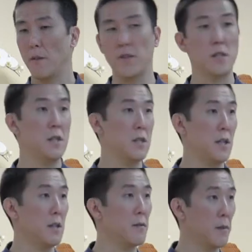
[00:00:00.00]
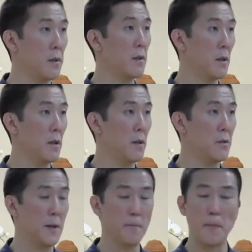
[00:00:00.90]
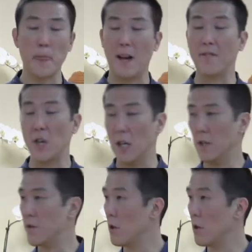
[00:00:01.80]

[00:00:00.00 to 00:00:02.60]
facilitate right, after I leave.